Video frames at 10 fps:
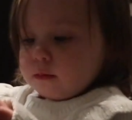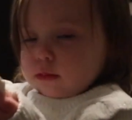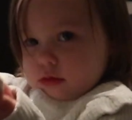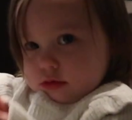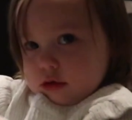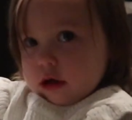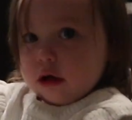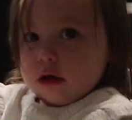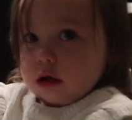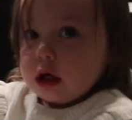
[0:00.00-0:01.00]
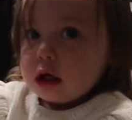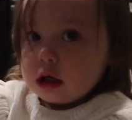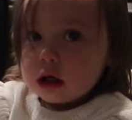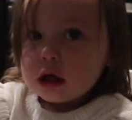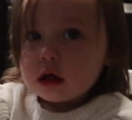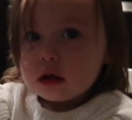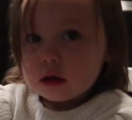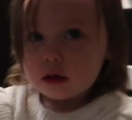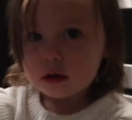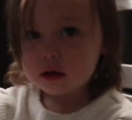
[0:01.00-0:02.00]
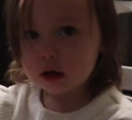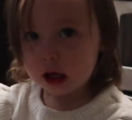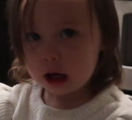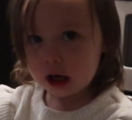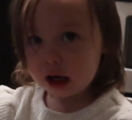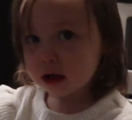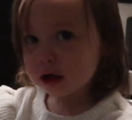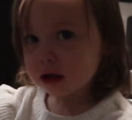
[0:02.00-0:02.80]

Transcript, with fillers: Blue. Can you say red?